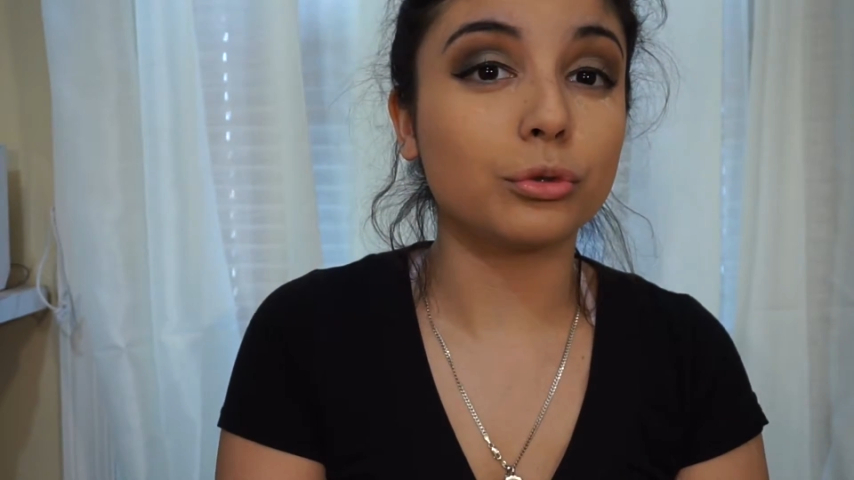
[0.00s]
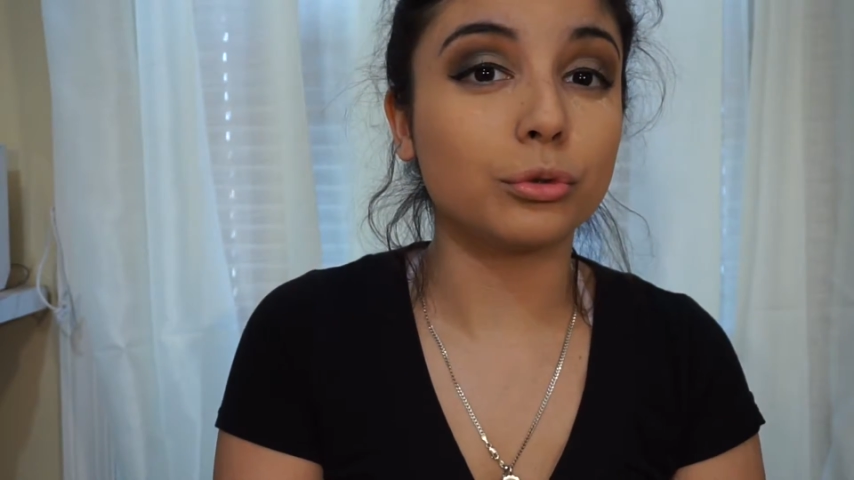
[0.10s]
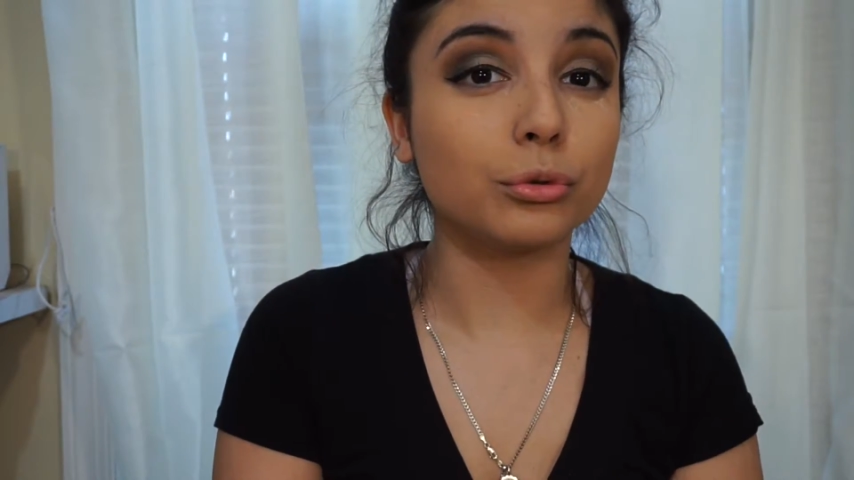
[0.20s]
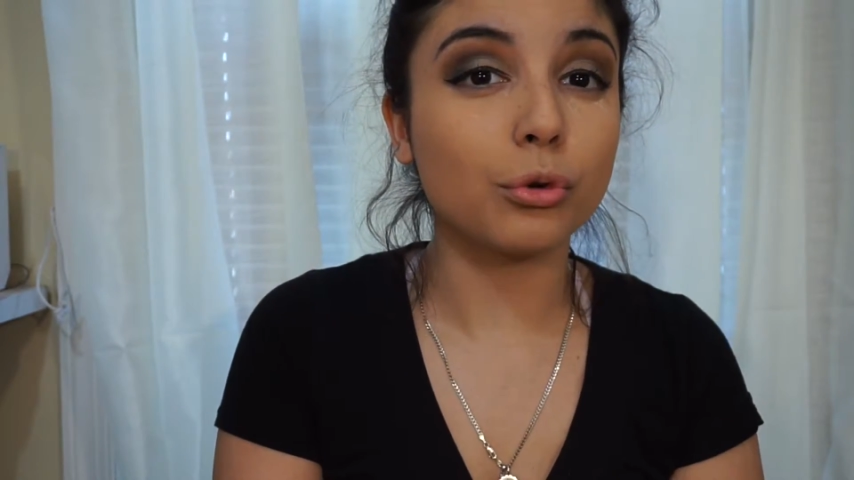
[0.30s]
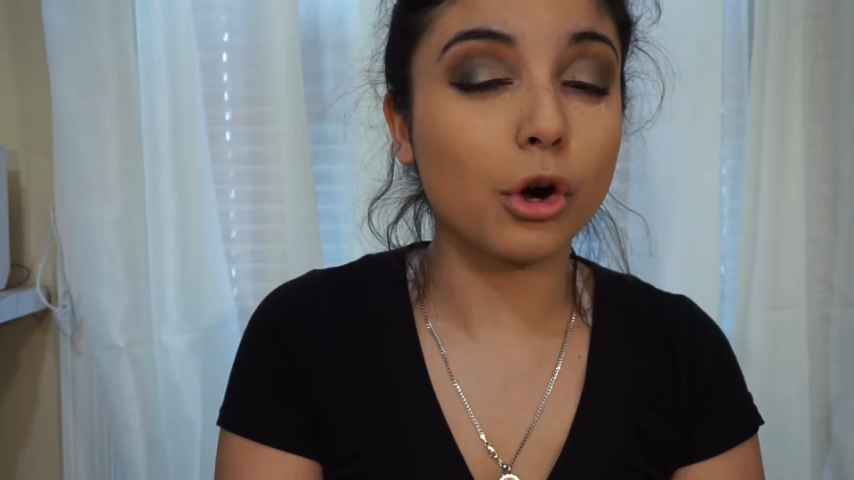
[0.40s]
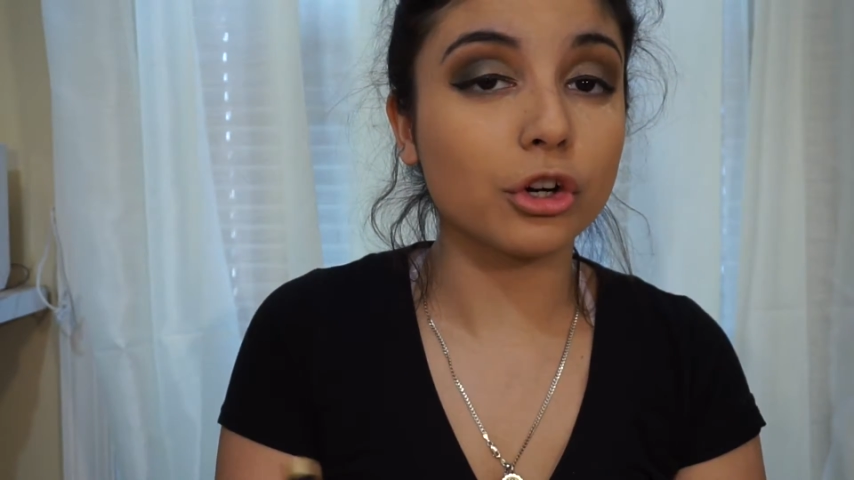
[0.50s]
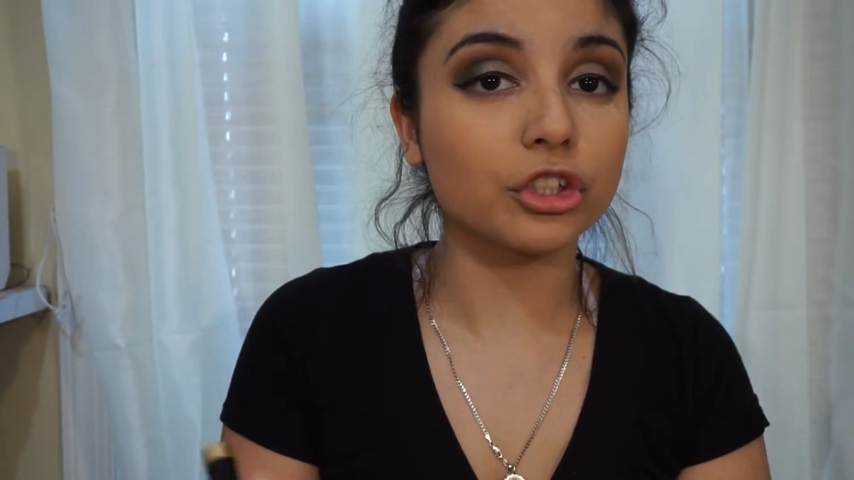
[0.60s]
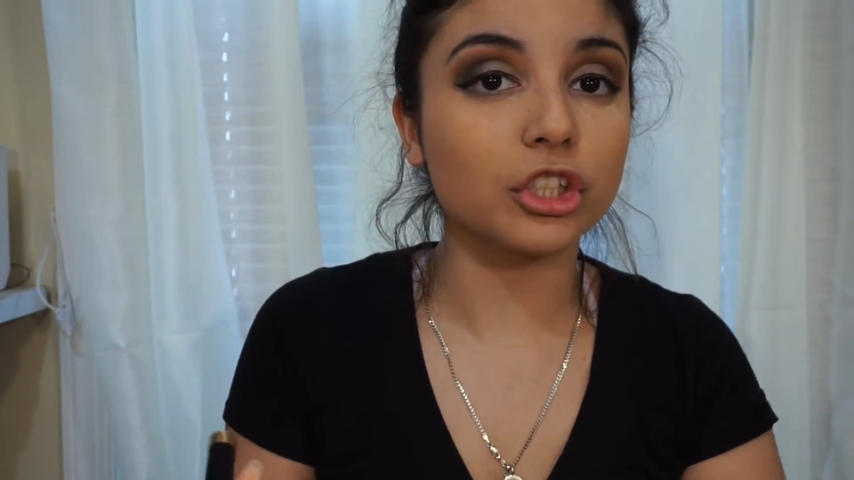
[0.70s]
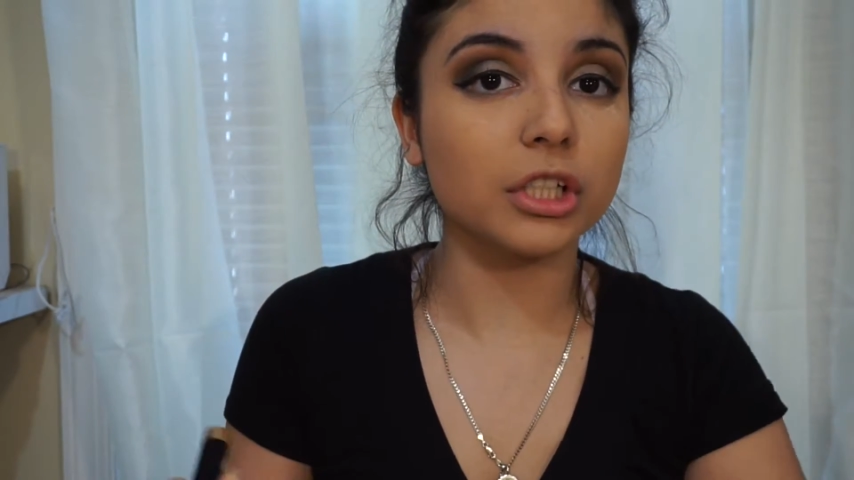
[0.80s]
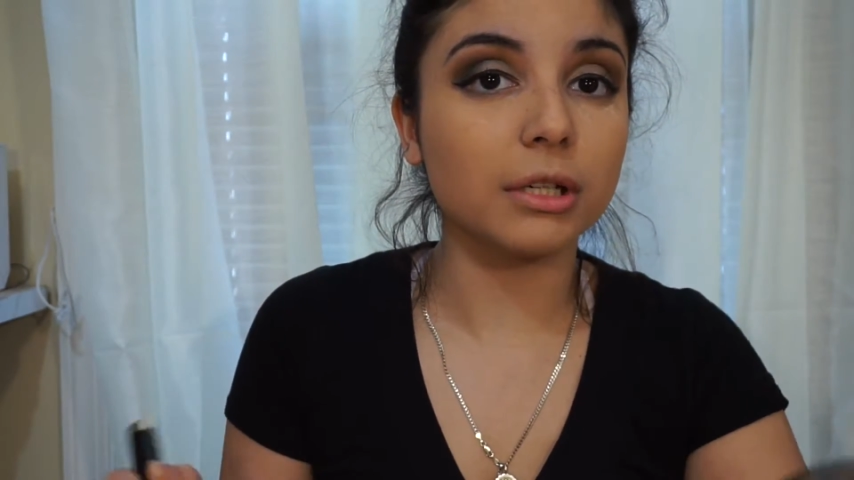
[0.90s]
too
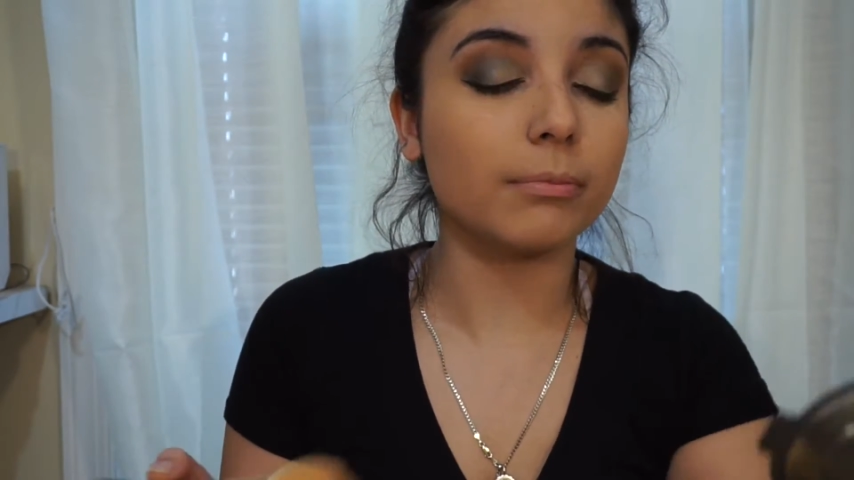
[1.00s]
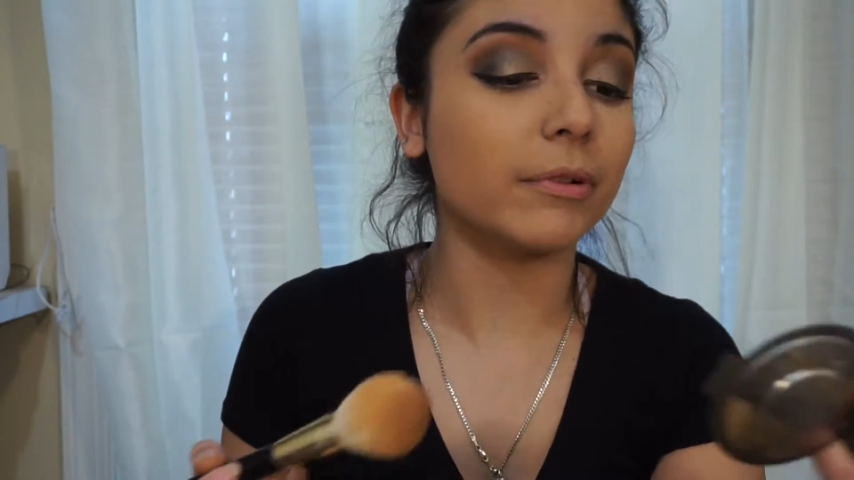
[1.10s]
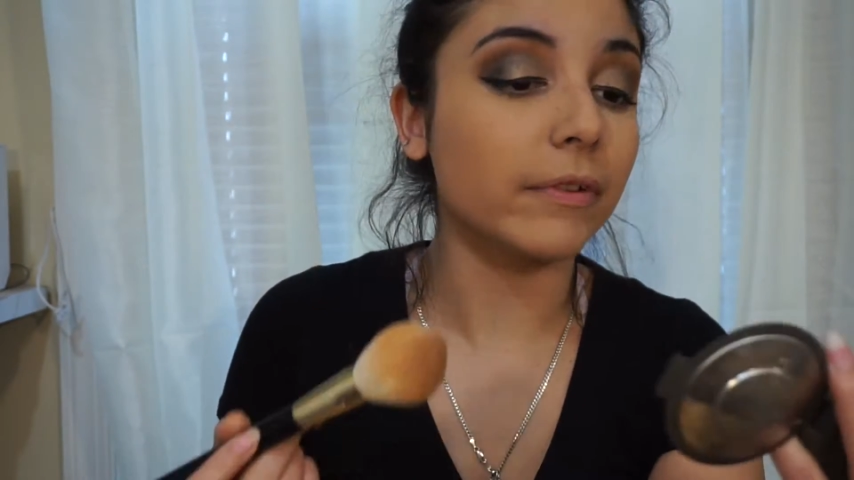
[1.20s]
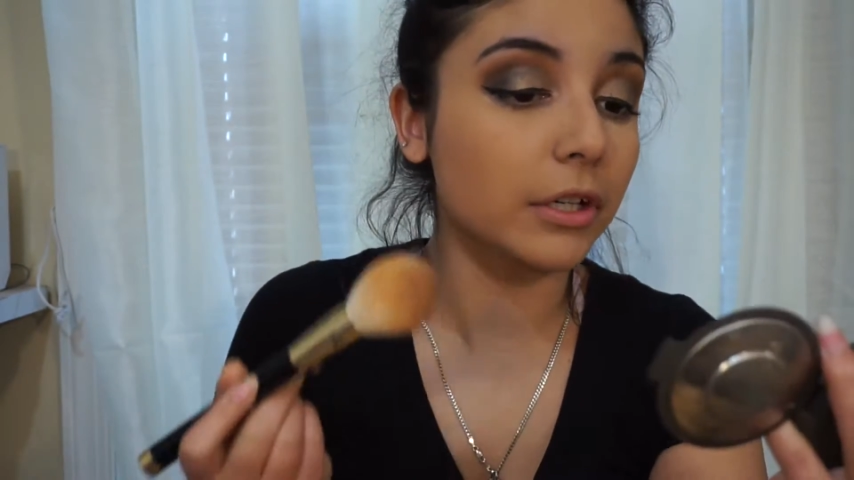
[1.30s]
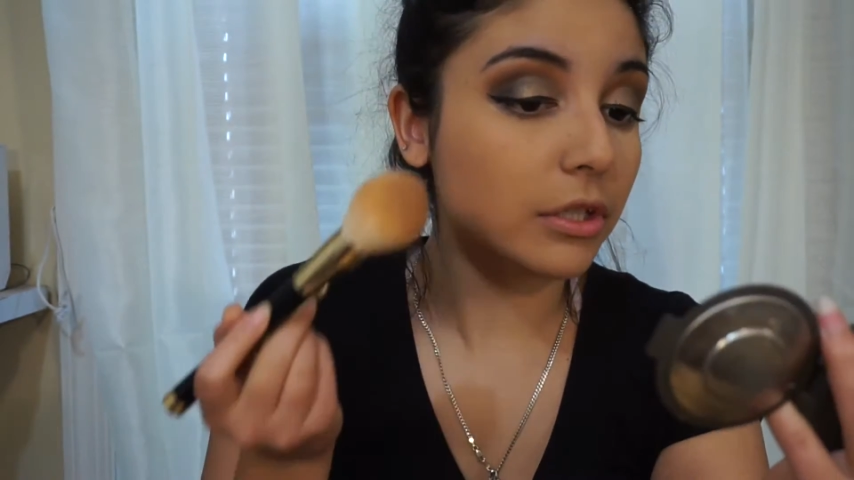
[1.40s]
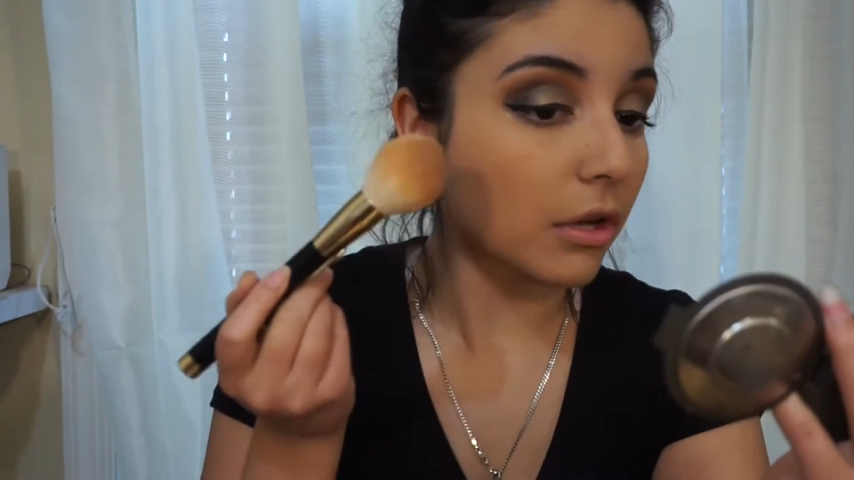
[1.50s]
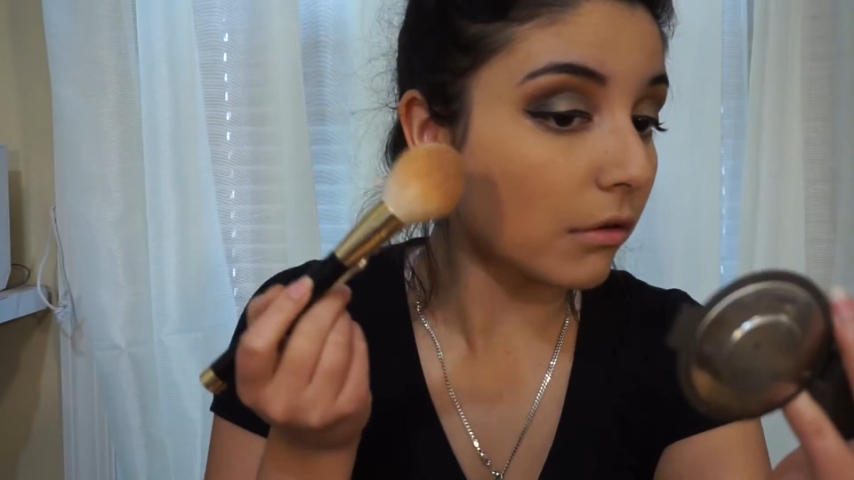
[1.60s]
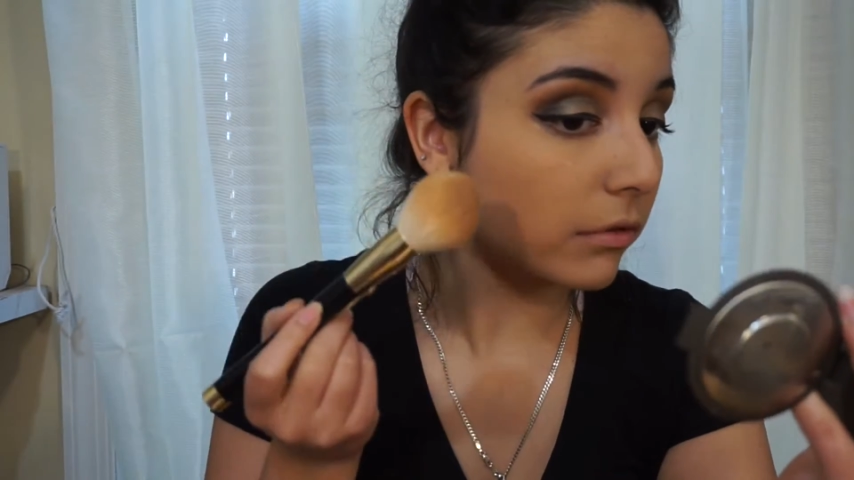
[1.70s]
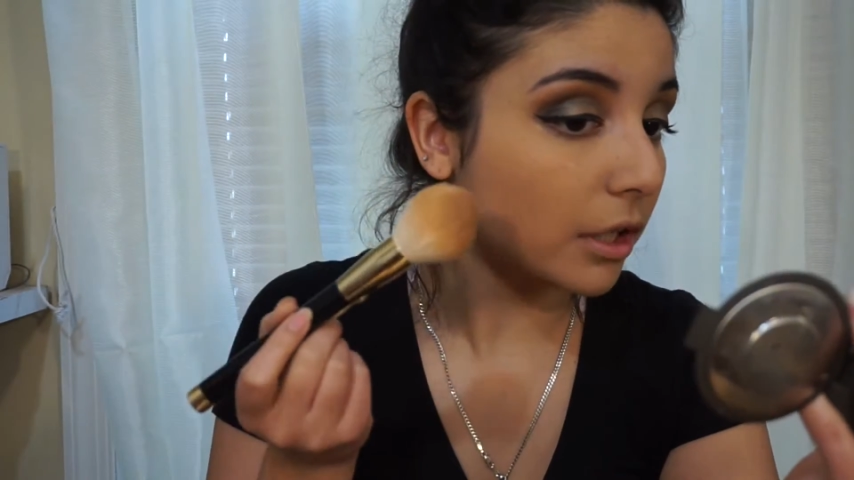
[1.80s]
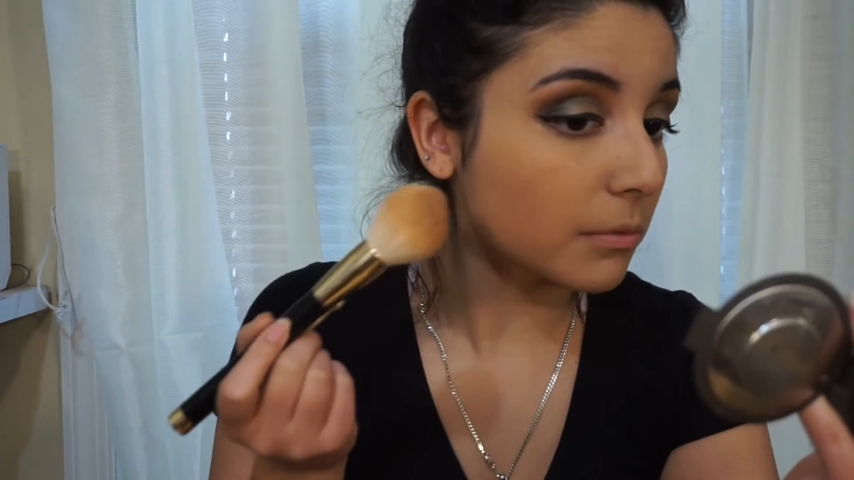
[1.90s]
harshly, but very
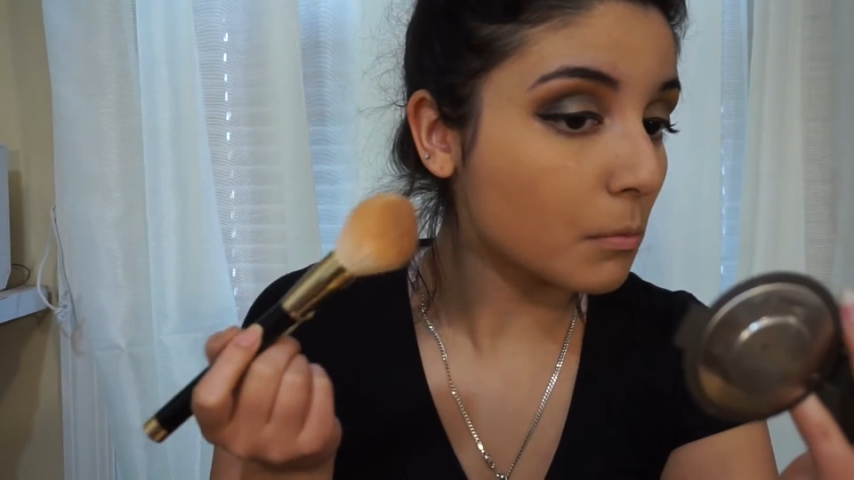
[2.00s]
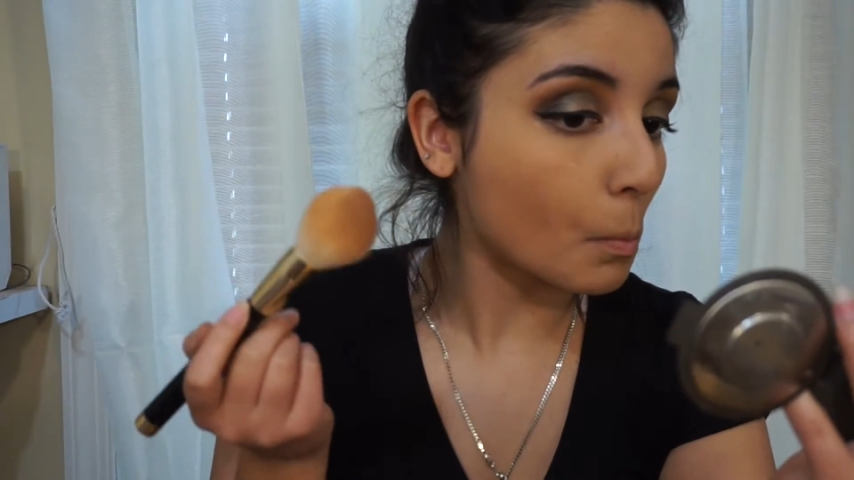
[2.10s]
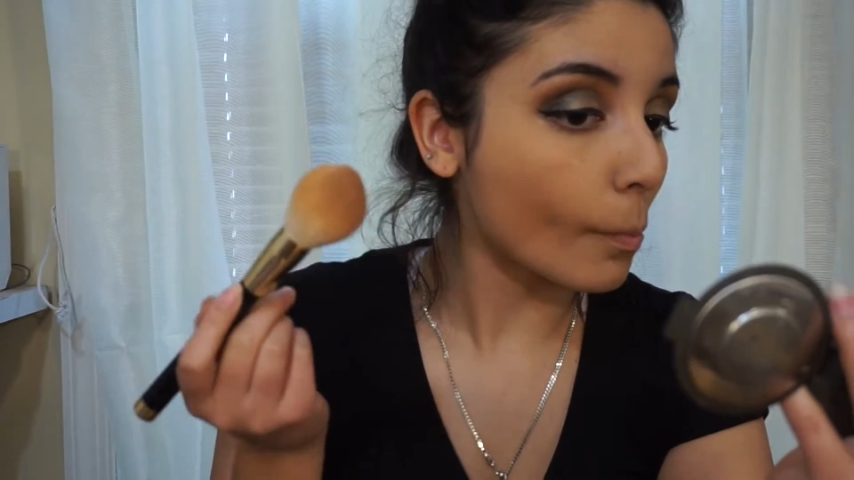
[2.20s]
softly.